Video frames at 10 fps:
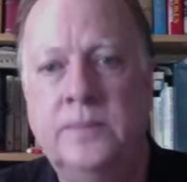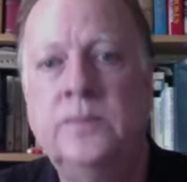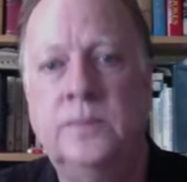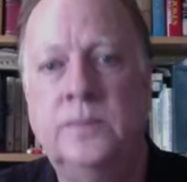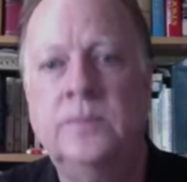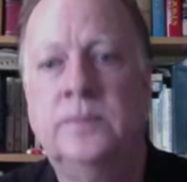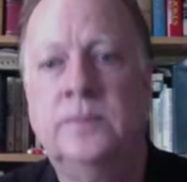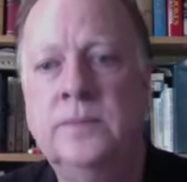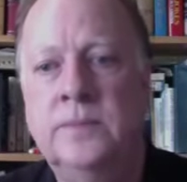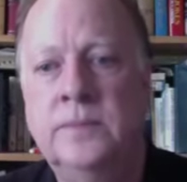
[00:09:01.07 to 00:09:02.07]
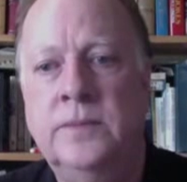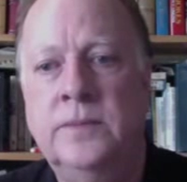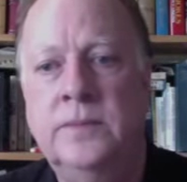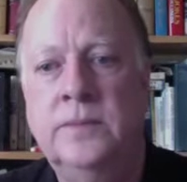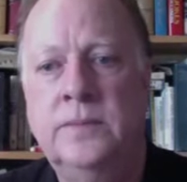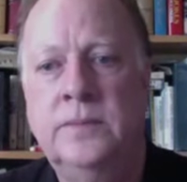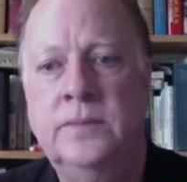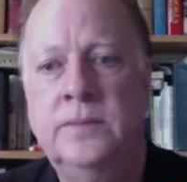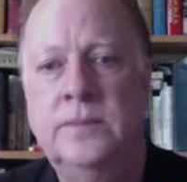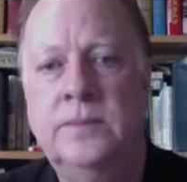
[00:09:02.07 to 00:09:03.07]

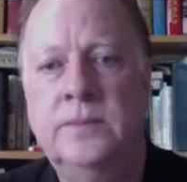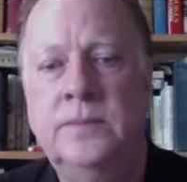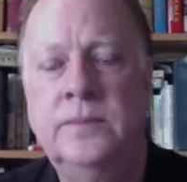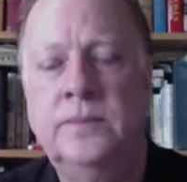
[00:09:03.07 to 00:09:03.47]
(silent)